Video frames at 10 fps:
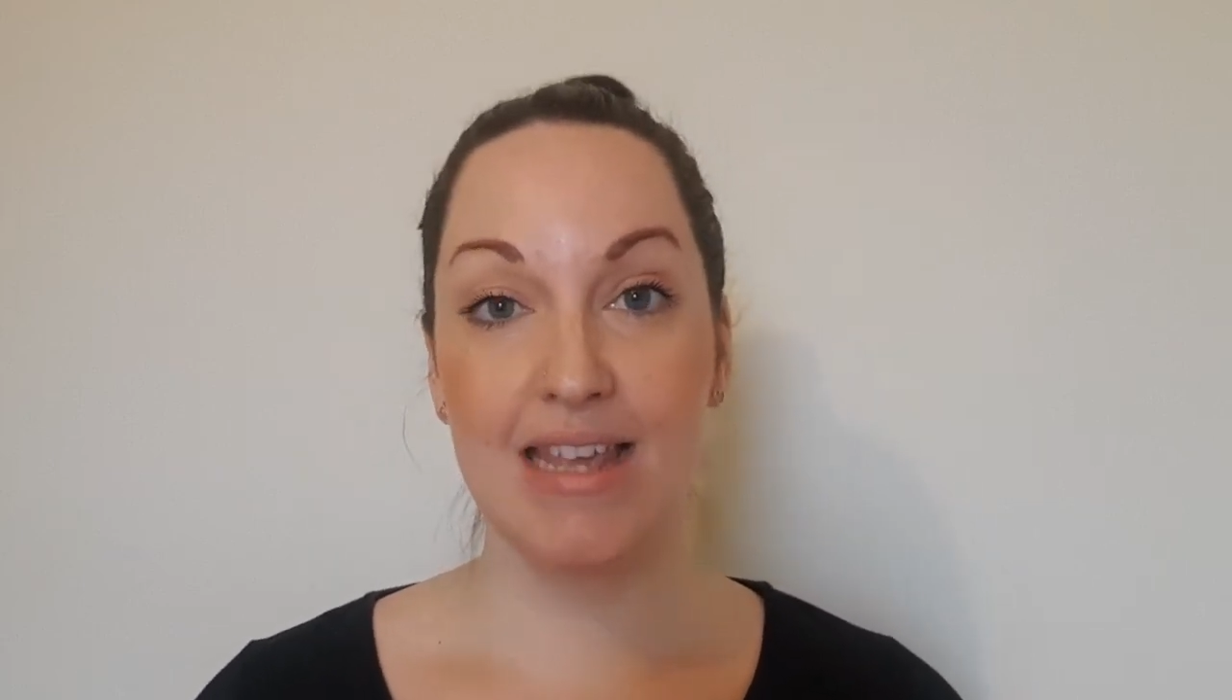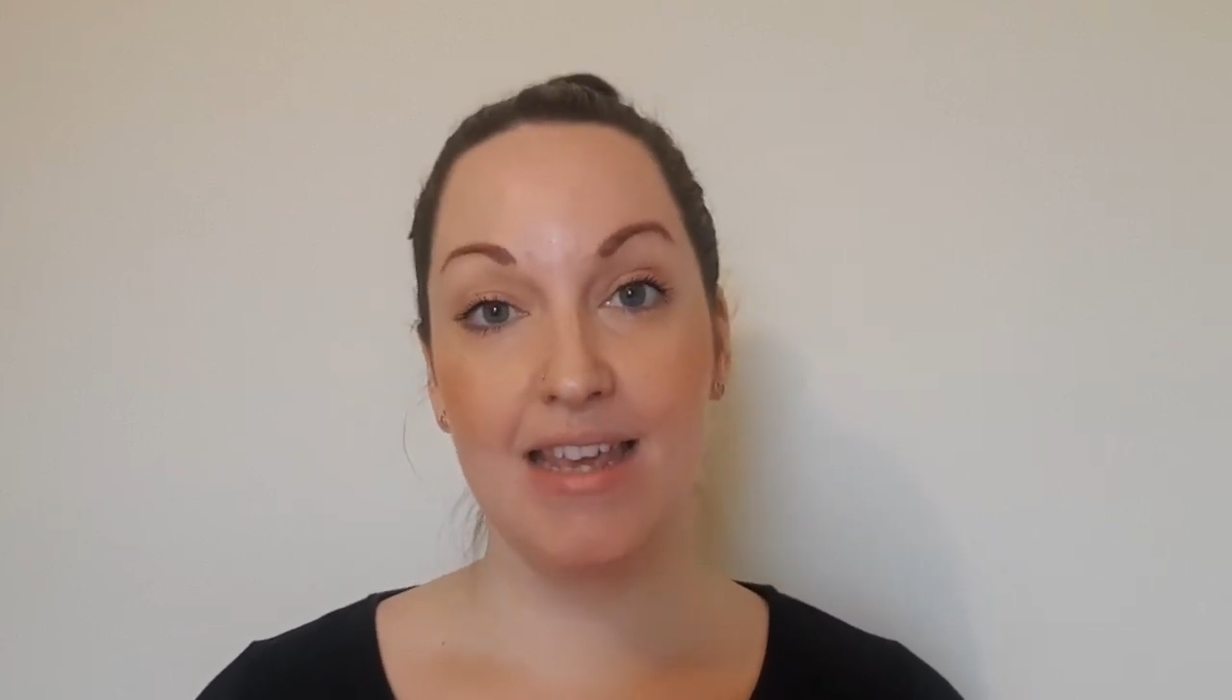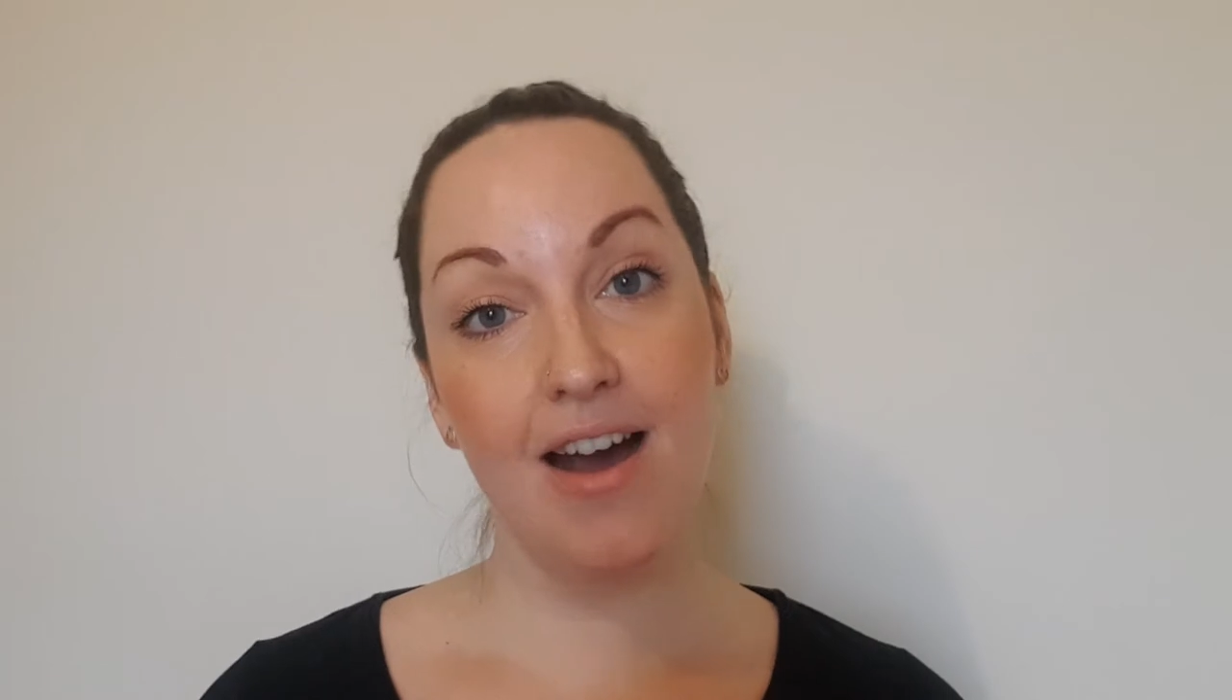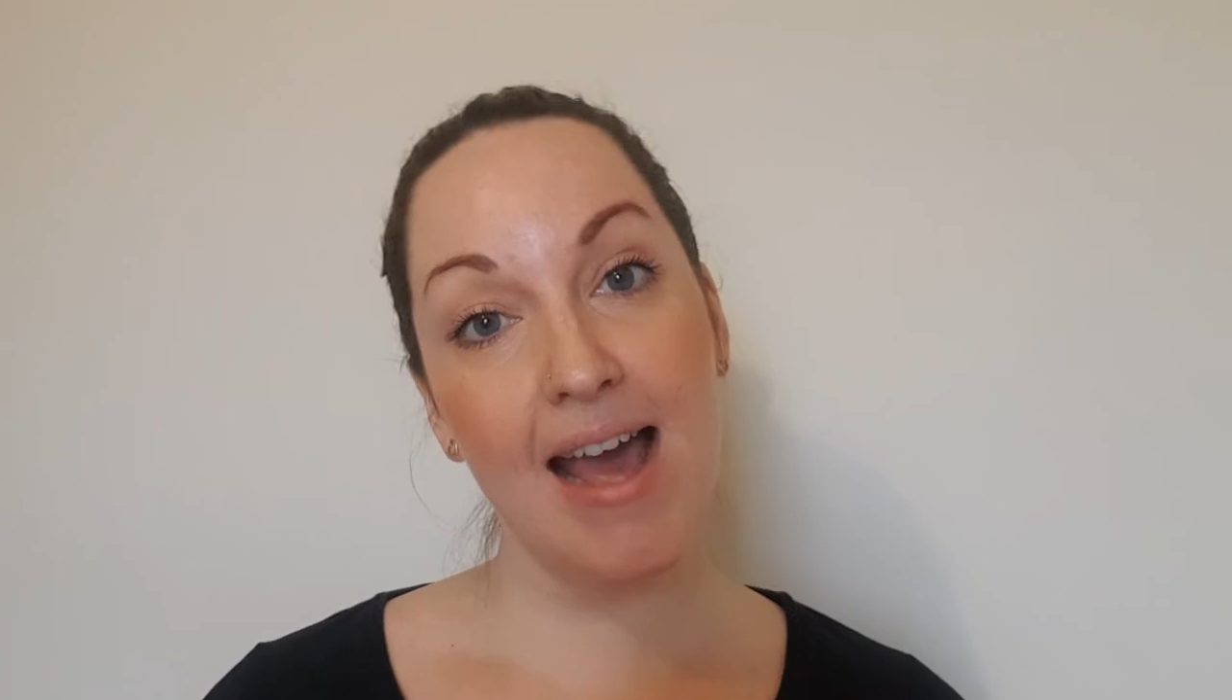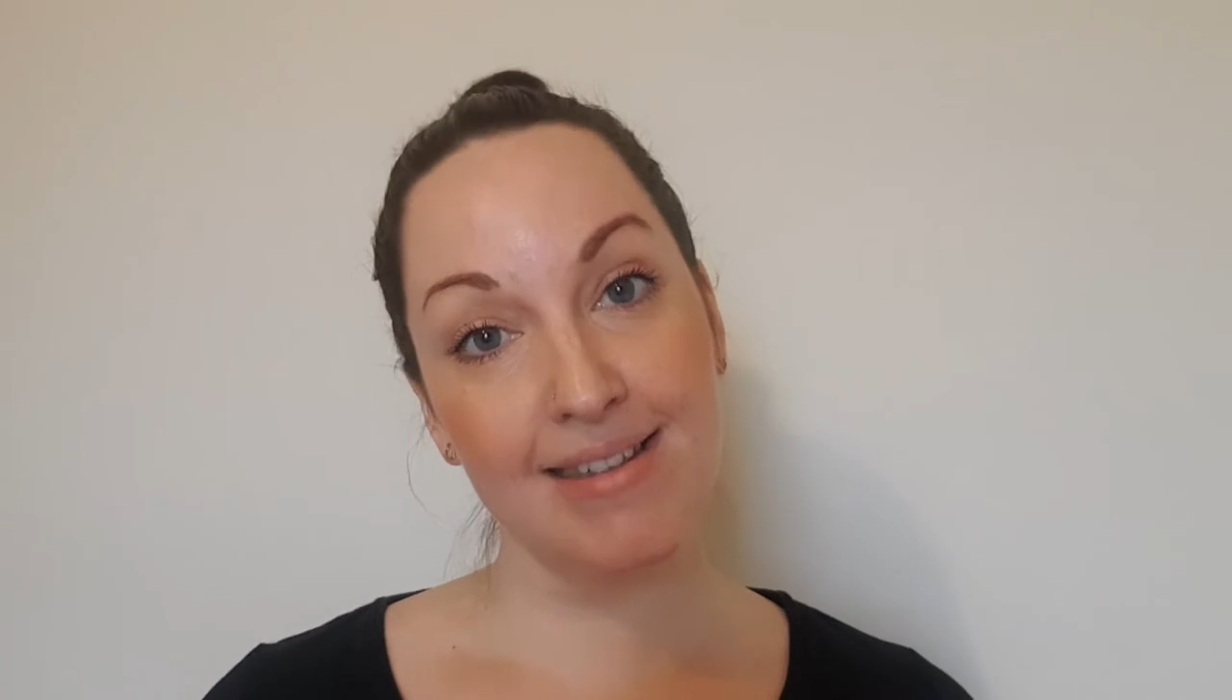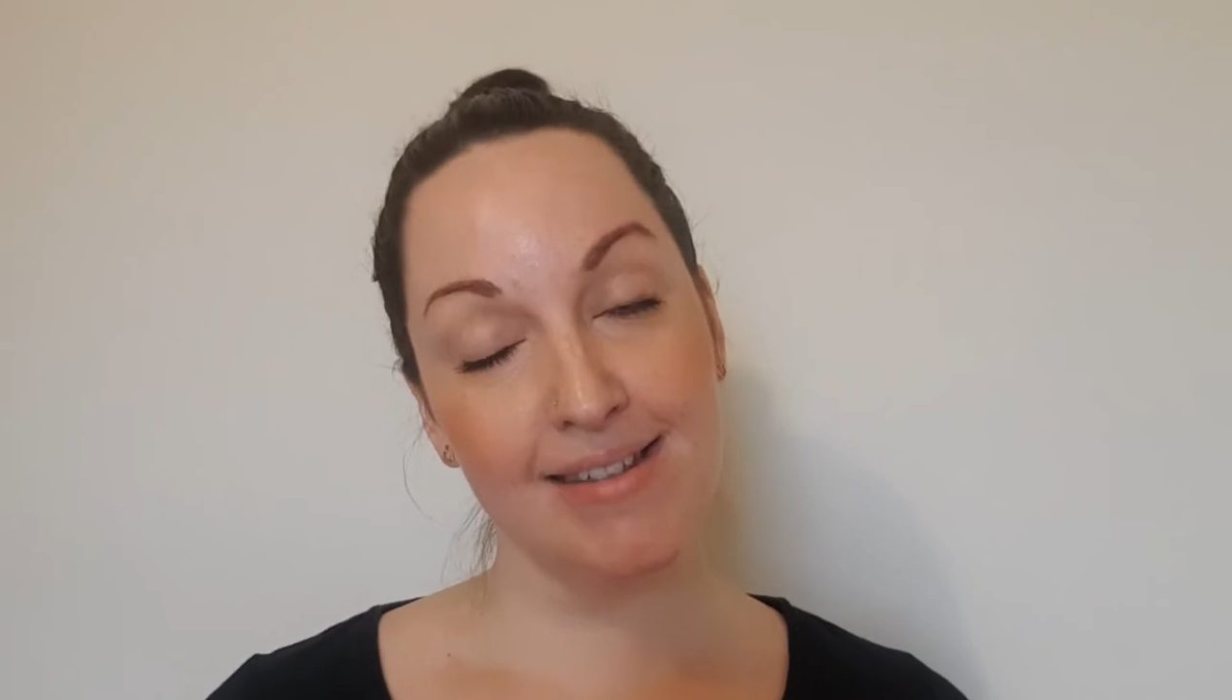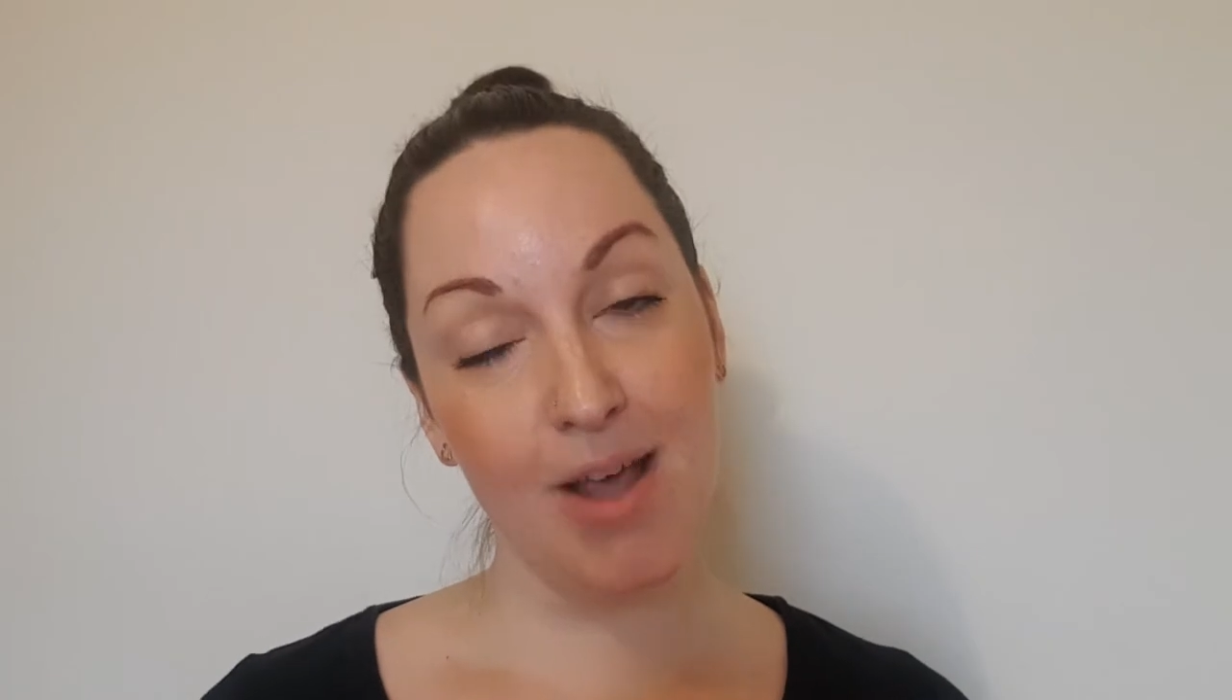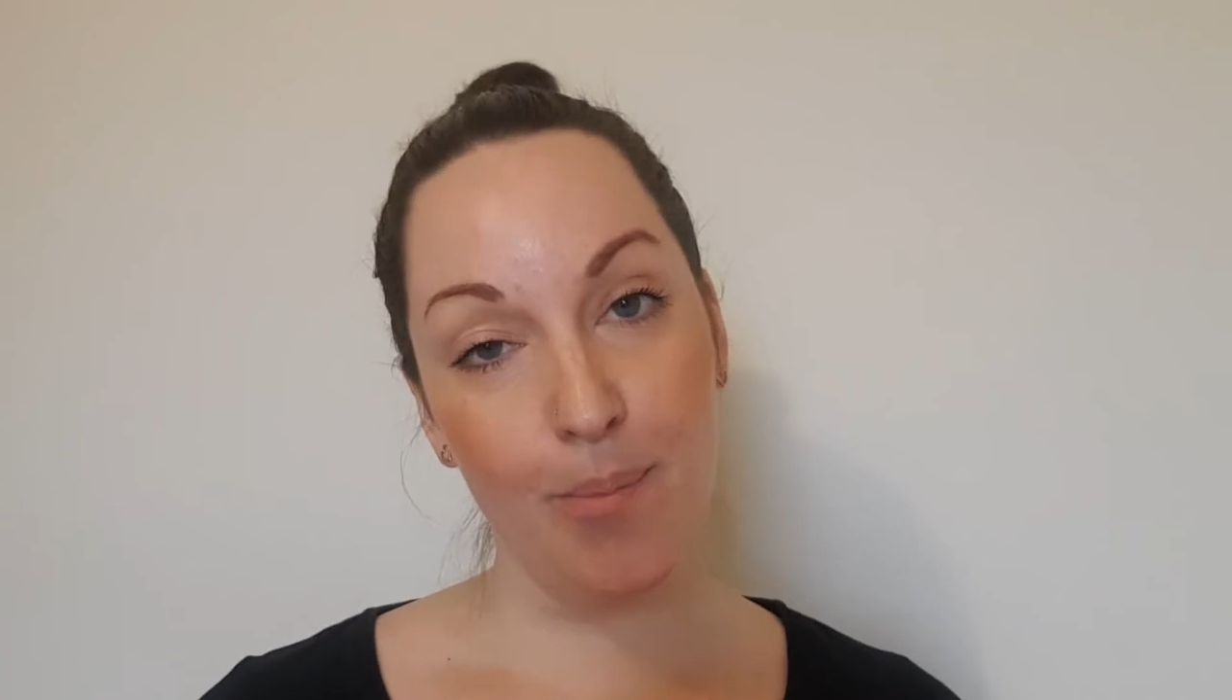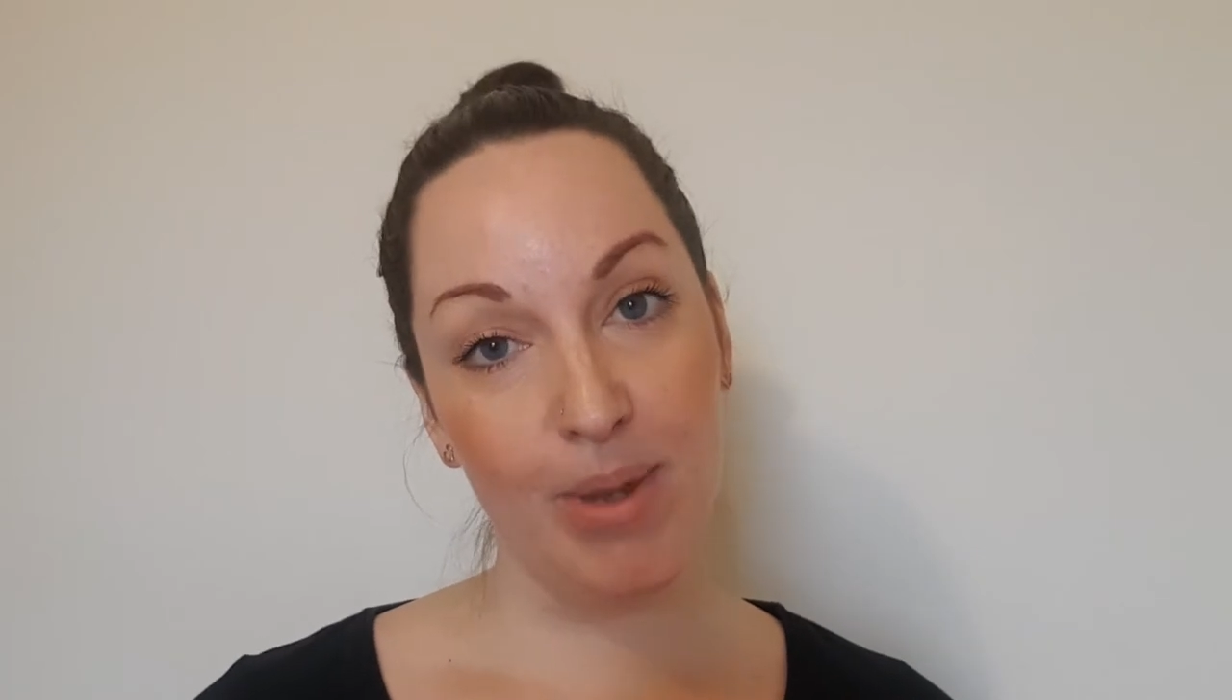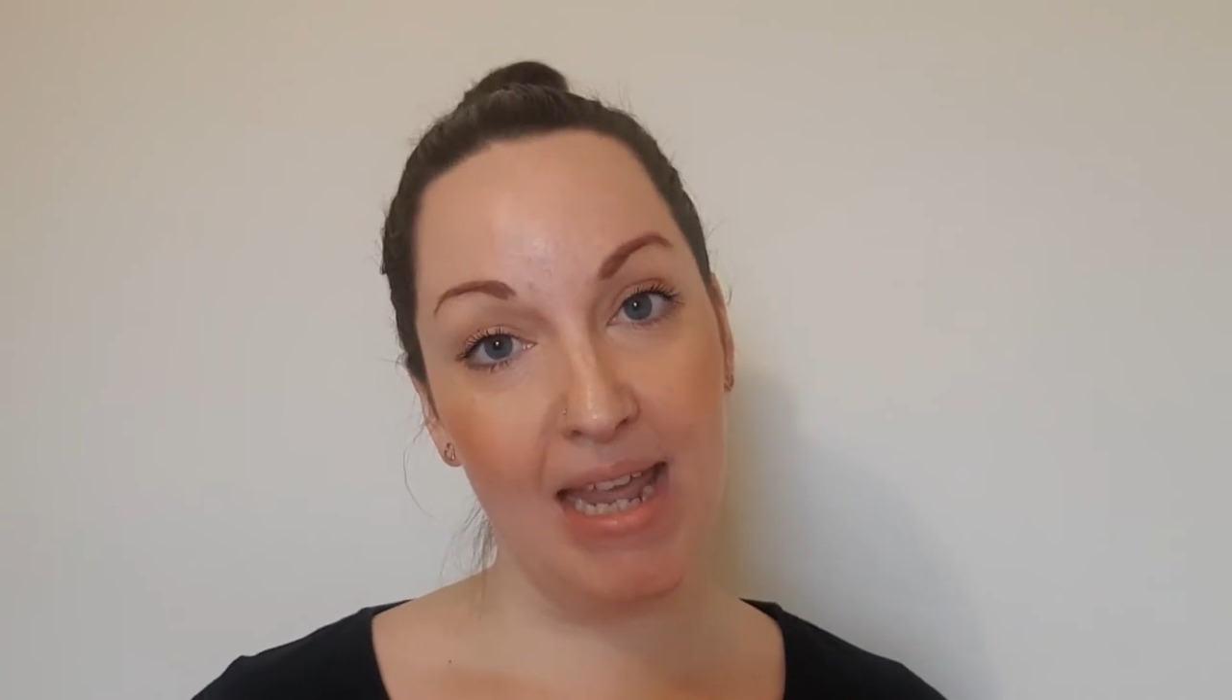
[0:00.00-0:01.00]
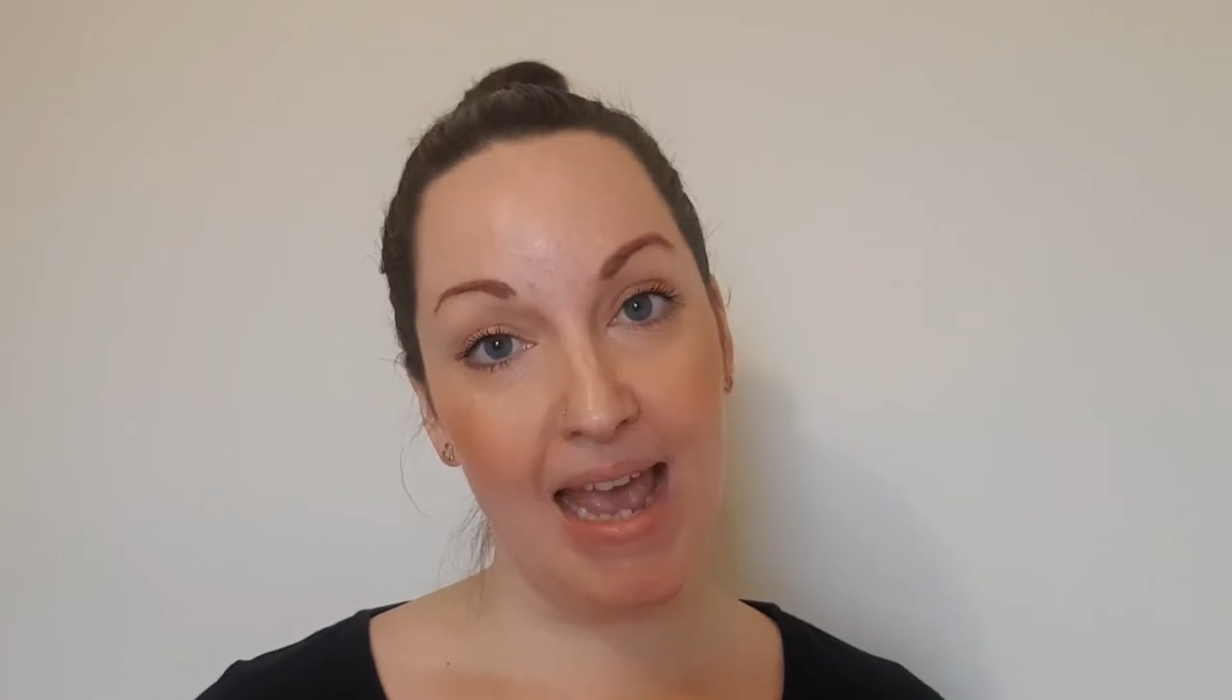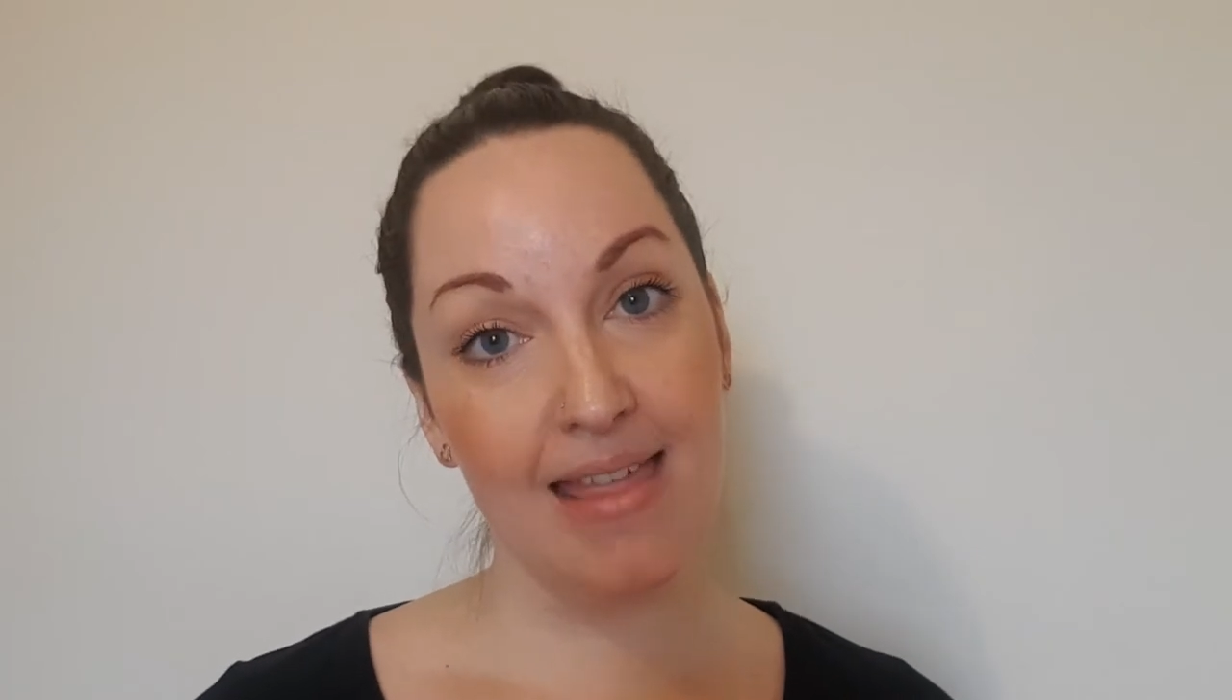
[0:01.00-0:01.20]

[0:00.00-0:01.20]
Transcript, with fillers: the Young Actors Company